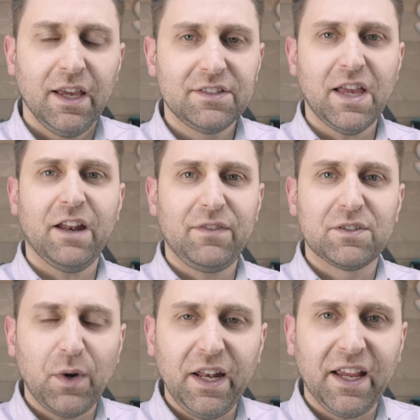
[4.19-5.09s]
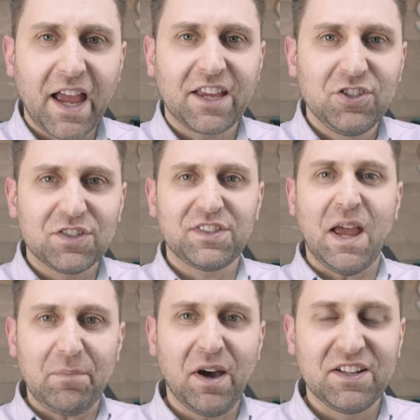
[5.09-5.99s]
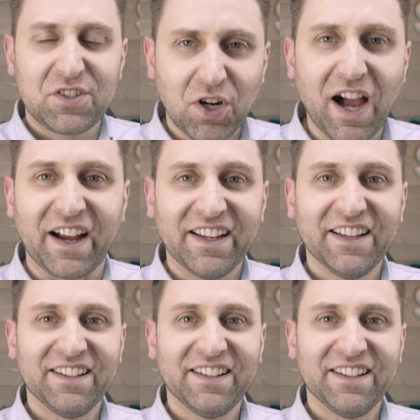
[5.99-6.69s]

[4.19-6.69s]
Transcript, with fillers: is that if he's winning, I can just step on his truck.